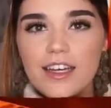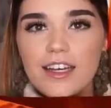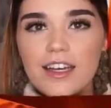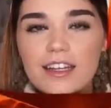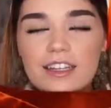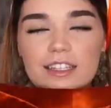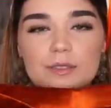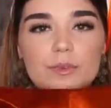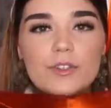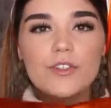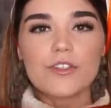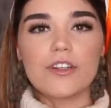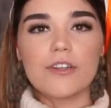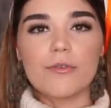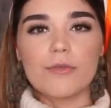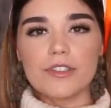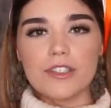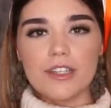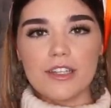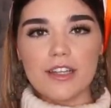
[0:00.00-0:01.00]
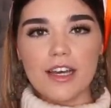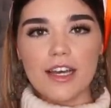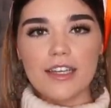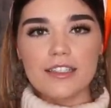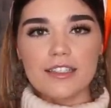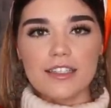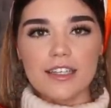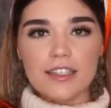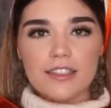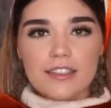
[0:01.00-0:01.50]
and especially when the light
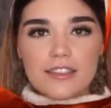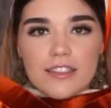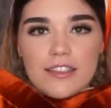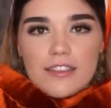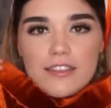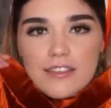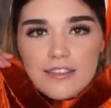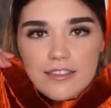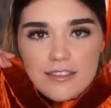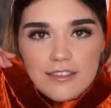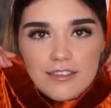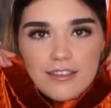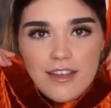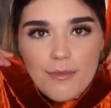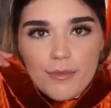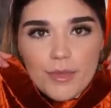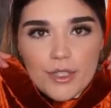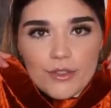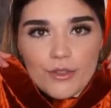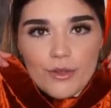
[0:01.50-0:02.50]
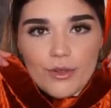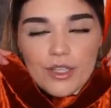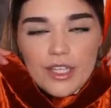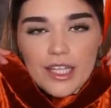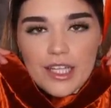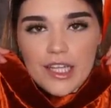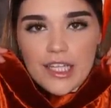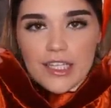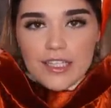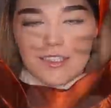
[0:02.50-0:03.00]
hits it. I'm really good
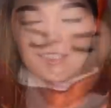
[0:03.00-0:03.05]
with this.